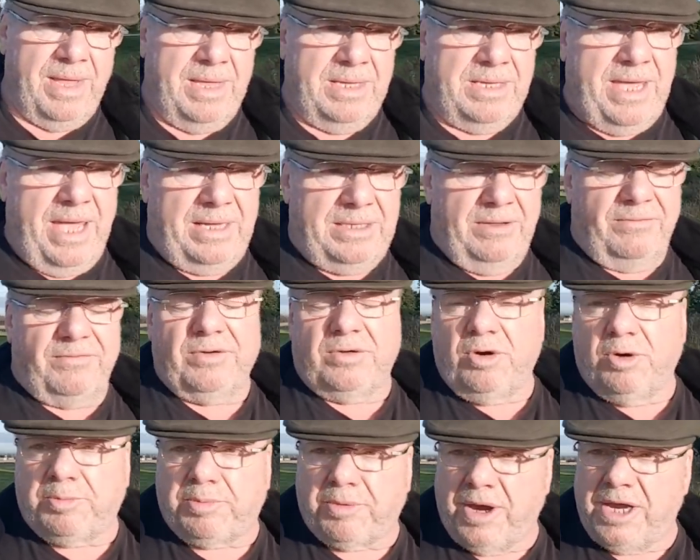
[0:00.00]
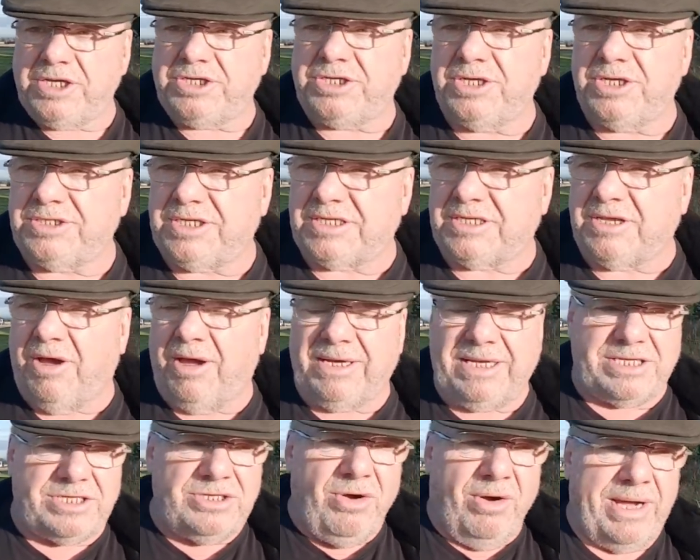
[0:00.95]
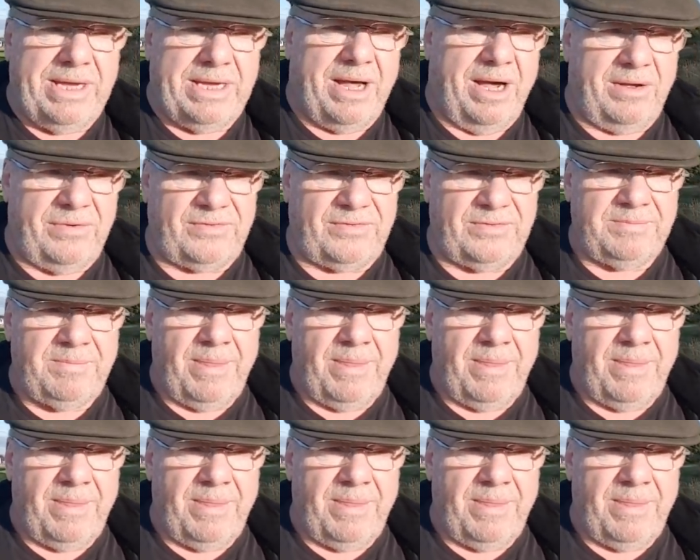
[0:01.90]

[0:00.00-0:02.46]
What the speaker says: Yet if the corporations decide it's not enough